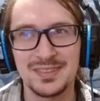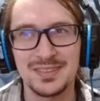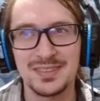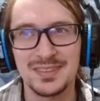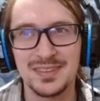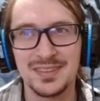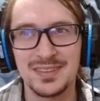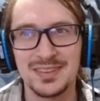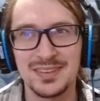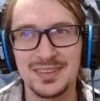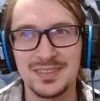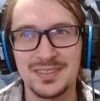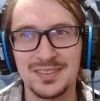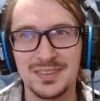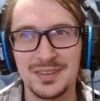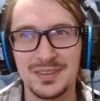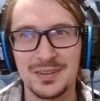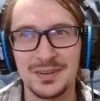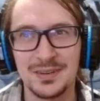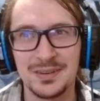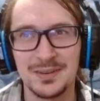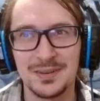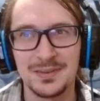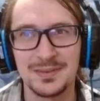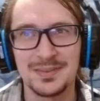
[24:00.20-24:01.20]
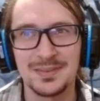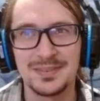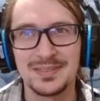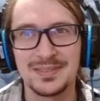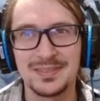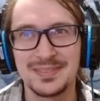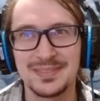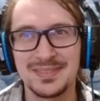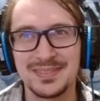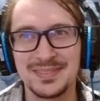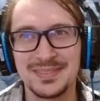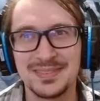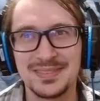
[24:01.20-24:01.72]
Look at us go.
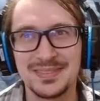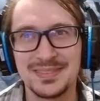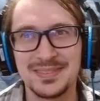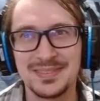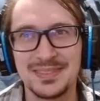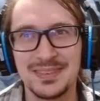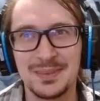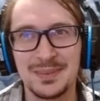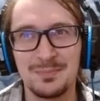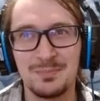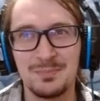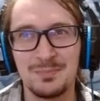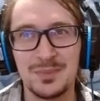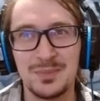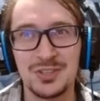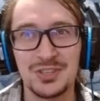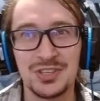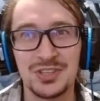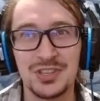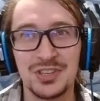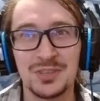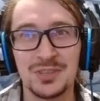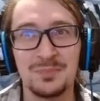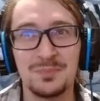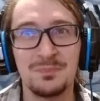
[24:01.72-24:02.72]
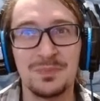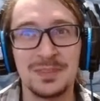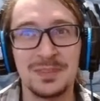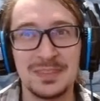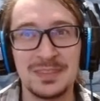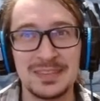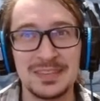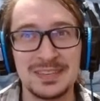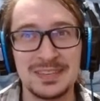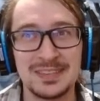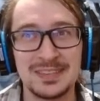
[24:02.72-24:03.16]
Mission complete.